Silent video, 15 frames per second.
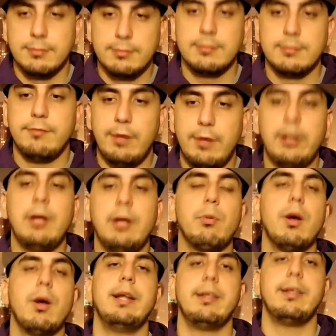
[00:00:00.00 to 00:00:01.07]
Very
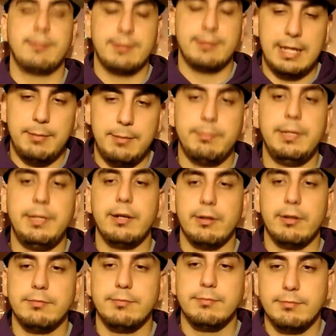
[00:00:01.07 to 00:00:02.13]
LeBron-esque type
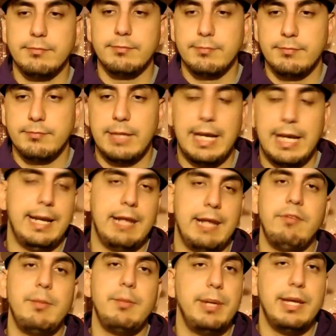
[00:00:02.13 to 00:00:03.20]
year. And
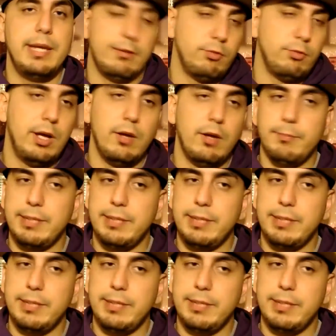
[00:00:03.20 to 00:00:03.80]
MVP as well,